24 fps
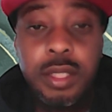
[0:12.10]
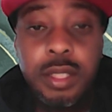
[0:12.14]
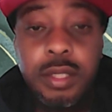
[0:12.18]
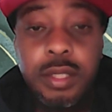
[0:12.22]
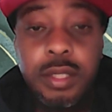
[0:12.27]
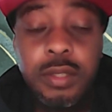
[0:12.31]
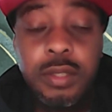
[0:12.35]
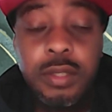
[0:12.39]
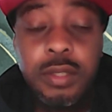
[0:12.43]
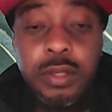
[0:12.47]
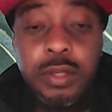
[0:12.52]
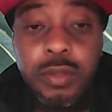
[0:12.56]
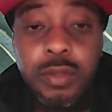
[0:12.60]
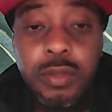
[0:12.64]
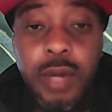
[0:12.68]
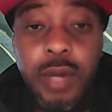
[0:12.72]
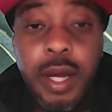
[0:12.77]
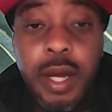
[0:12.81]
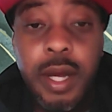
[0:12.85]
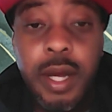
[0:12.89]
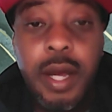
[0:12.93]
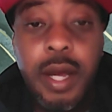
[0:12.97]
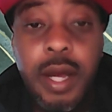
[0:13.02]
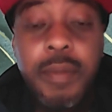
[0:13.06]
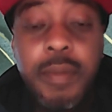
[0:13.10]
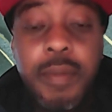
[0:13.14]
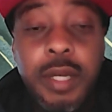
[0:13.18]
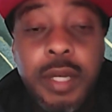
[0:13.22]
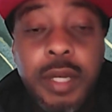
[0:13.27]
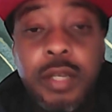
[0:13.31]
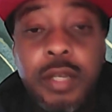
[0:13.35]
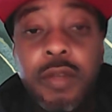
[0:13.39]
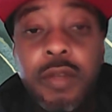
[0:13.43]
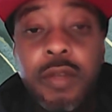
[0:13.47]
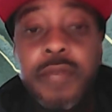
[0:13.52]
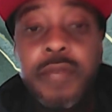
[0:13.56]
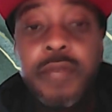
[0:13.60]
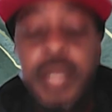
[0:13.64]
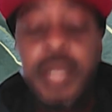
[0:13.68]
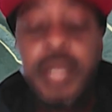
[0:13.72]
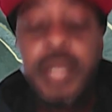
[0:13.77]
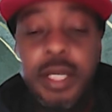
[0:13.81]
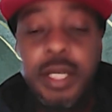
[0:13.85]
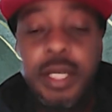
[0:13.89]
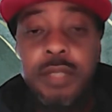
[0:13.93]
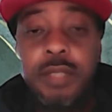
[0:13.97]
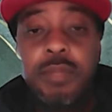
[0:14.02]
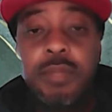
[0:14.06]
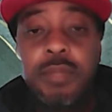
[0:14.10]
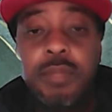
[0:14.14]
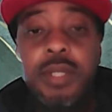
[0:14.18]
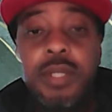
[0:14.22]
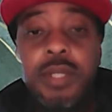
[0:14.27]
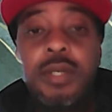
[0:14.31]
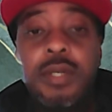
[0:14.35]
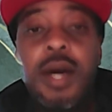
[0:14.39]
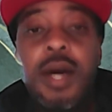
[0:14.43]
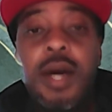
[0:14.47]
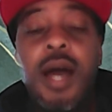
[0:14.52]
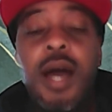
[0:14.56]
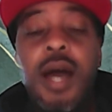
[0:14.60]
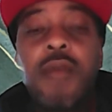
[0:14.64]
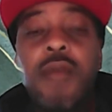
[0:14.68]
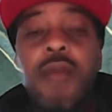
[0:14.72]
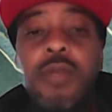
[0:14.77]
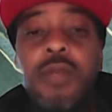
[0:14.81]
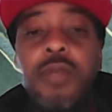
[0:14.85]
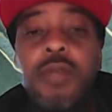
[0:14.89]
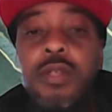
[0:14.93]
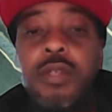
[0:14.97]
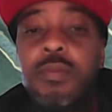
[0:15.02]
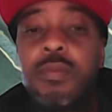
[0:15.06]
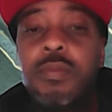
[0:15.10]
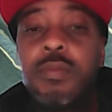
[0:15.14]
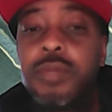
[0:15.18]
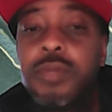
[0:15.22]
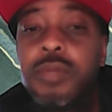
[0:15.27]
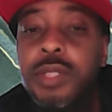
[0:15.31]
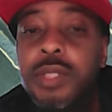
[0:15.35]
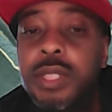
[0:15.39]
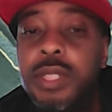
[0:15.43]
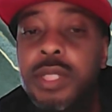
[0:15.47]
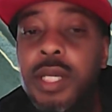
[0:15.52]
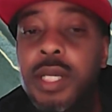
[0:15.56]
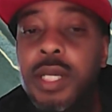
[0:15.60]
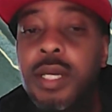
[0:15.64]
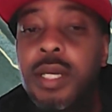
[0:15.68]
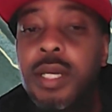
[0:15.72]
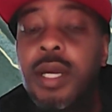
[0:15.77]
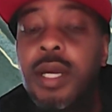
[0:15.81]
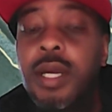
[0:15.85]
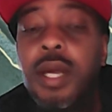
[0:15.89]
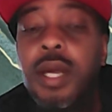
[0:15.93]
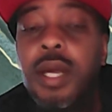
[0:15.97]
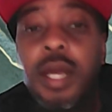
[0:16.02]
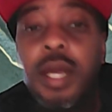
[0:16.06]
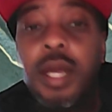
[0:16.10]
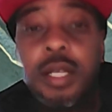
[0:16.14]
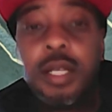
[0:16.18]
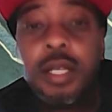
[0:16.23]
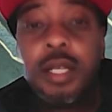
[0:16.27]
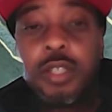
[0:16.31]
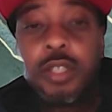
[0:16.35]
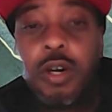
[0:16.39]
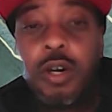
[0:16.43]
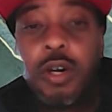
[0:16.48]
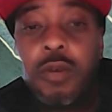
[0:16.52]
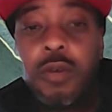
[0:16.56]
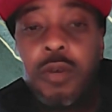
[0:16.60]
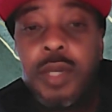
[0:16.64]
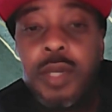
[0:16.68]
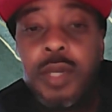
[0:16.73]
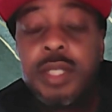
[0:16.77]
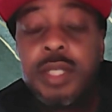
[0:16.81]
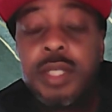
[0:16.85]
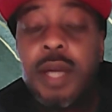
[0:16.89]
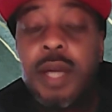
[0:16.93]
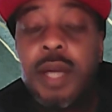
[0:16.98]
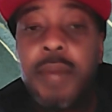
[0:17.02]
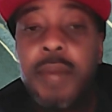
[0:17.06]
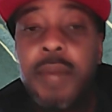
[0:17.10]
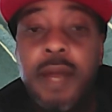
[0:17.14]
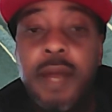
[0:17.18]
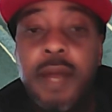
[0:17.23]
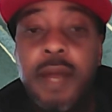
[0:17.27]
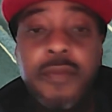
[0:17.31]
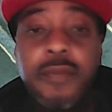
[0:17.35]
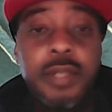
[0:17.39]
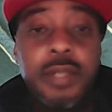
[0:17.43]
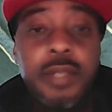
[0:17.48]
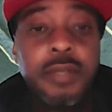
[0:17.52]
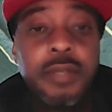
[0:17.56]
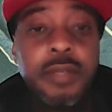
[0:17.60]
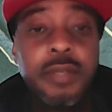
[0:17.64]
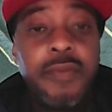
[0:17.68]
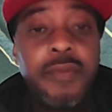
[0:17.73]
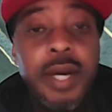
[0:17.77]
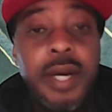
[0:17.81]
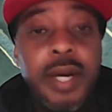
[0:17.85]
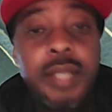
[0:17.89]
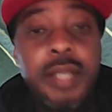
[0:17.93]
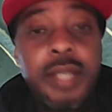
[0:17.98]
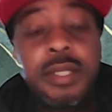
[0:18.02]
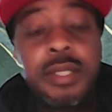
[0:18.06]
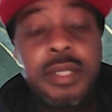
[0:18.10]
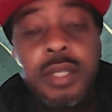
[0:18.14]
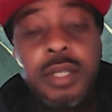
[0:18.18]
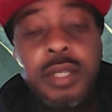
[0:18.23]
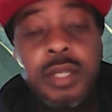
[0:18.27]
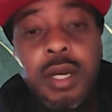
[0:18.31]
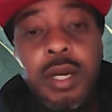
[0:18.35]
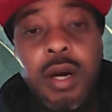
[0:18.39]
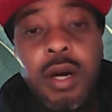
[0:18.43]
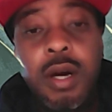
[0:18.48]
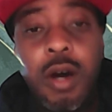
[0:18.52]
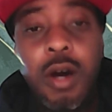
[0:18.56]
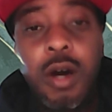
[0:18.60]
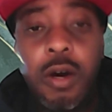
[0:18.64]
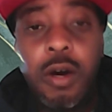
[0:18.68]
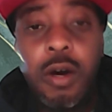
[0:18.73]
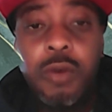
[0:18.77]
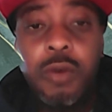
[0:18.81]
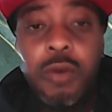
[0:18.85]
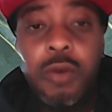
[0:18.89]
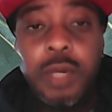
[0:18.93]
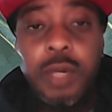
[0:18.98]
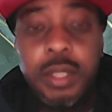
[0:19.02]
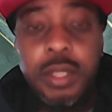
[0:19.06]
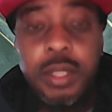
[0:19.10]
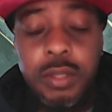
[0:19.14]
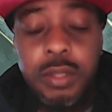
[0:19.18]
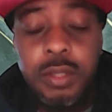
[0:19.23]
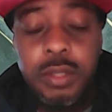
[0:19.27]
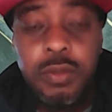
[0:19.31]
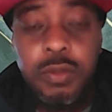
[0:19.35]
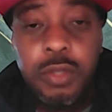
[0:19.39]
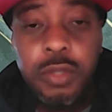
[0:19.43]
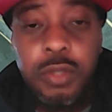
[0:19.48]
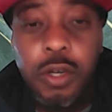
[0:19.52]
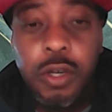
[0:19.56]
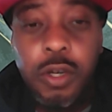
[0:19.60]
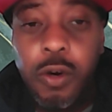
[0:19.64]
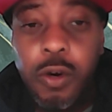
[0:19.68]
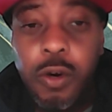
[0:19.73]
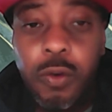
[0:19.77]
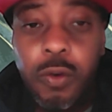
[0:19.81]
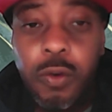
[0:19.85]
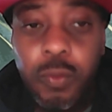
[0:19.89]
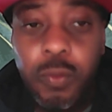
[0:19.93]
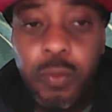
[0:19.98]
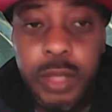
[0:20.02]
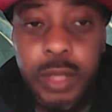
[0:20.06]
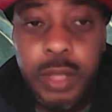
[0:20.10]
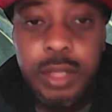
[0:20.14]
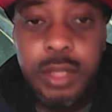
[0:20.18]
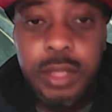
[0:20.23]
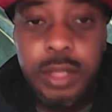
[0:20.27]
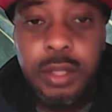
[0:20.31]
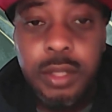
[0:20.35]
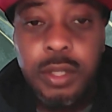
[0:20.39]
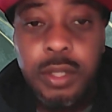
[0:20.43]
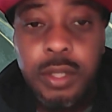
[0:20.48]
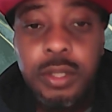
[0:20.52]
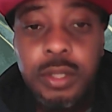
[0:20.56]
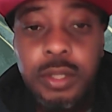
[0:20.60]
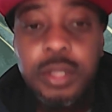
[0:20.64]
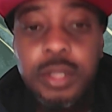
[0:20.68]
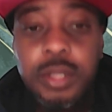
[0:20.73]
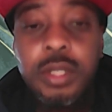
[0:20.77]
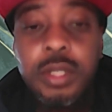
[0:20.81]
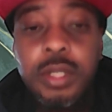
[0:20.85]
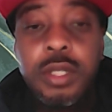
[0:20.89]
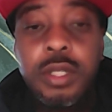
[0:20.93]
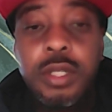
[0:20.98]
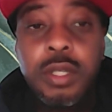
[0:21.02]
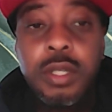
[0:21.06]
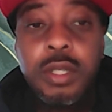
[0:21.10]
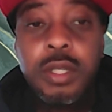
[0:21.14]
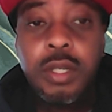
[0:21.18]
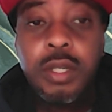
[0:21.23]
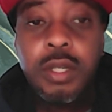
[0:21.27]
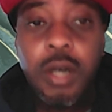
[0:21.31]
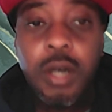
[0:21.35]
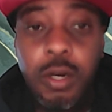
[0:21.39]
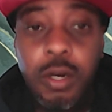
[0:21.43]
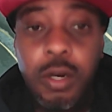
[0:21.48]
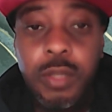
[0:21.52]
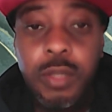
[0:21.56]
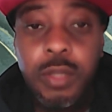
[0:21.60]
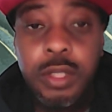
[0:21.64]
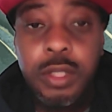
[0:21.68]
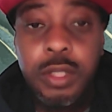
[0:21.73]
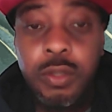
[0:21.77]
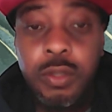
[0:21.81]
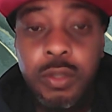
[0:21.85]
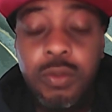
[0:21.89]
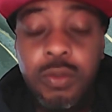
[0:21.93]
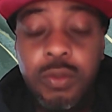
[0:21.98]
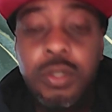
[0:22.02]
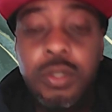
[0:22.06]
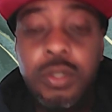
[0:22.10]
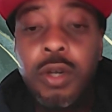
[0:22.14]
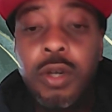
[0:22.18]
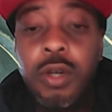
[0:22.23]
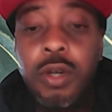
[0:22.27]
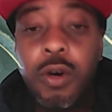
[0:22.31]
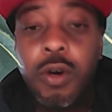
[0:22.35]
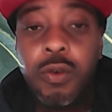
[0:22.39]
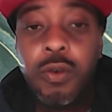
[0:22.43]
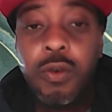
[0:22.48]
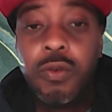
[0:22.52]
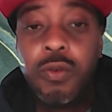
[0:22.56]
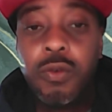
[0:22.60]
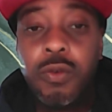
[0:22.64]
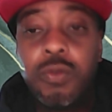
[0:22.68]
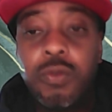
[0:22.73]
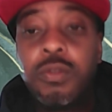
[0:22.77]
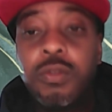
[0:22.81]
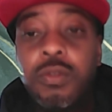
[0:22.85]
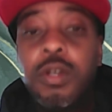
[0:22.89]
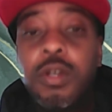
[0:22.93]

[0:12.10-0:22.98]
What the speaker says: subscribe, hit the notification bell. I really appreciate it. As always, I'm not a financial advisor. Always do your own research. Always do your own